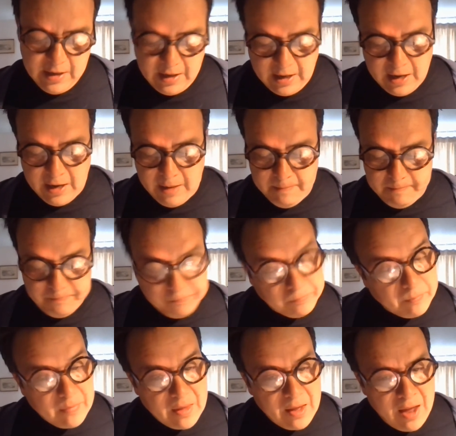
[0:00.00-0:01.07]
And
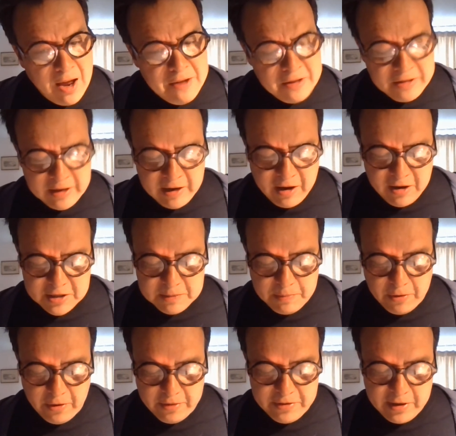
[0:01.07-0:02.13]
then the
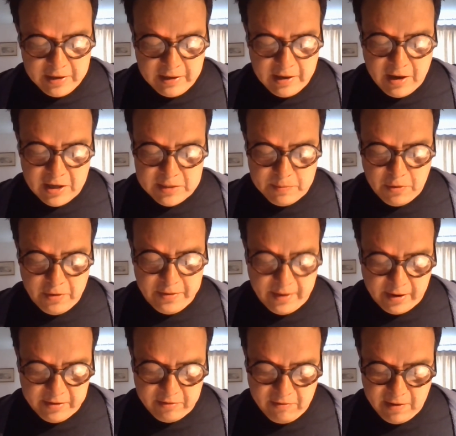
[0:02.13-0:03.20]
only last point that
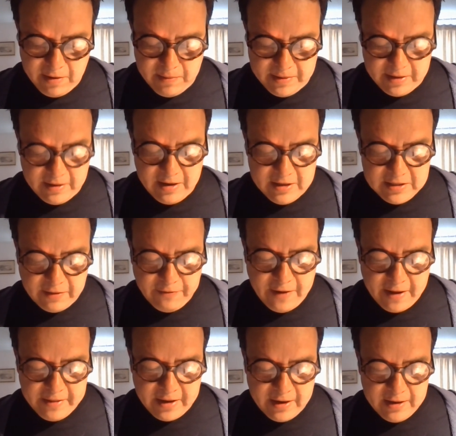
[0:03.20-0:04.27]
I'd agree with is the
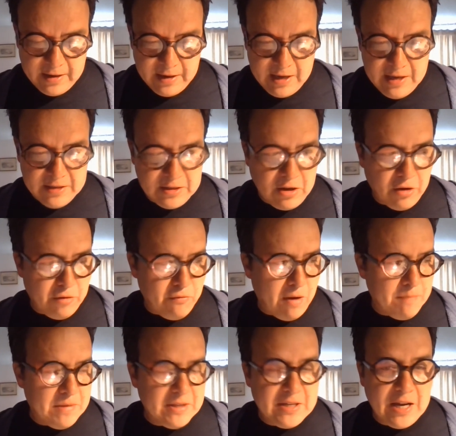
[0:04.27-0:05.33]
fact that he's got a
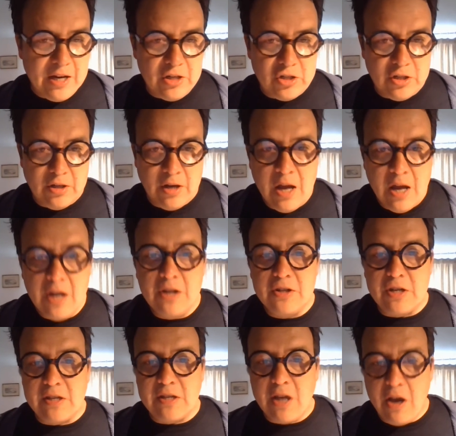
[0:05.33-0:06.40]
reputation.
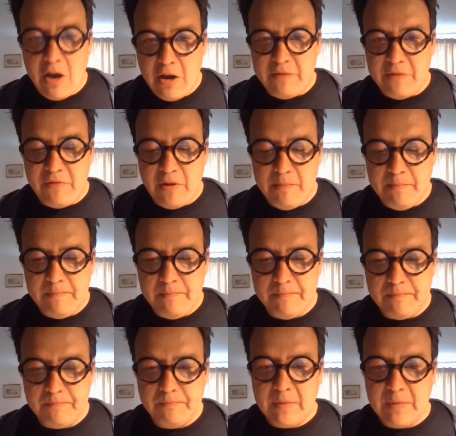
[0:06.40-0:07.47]
She's heard of him.
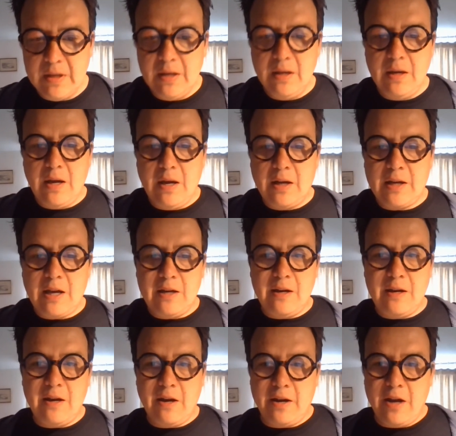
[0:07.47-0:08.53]
Okay, Year
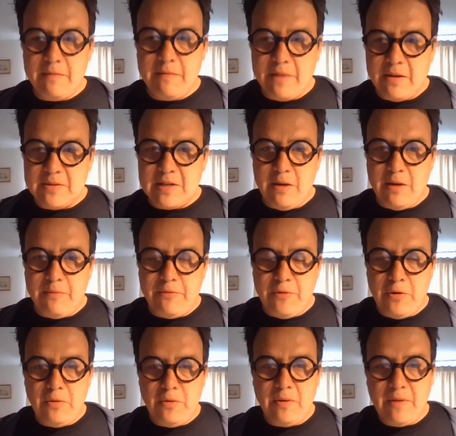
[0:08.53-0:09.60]
9, hope that was
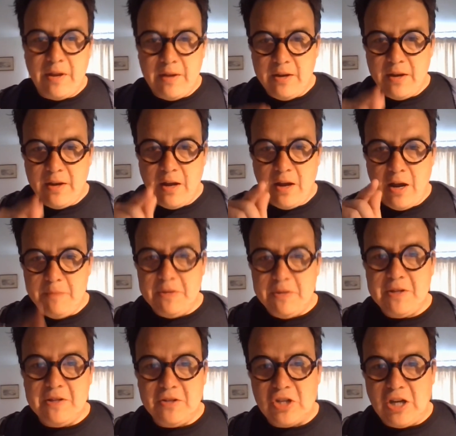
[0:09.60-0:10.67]
helpful. I hope you
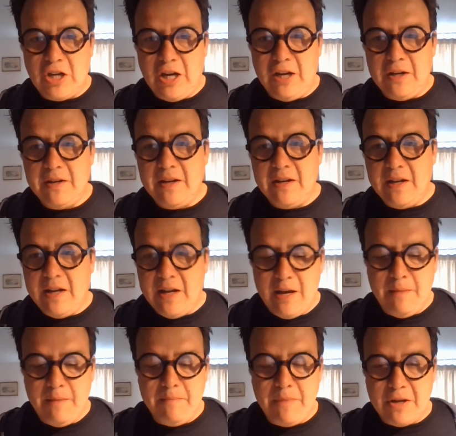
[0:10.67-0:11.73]
didn't cheat,
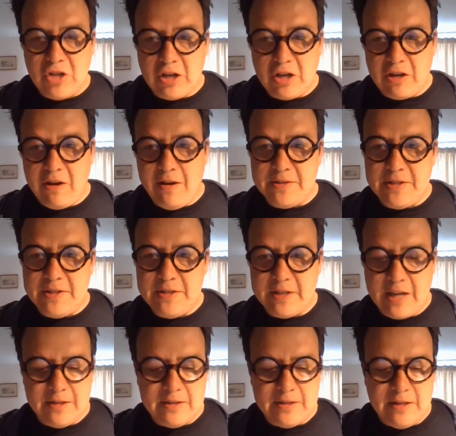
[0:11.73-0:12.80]
but check your answers
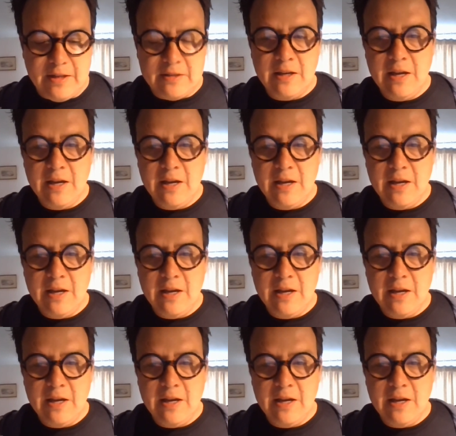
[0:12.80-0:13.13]
against this.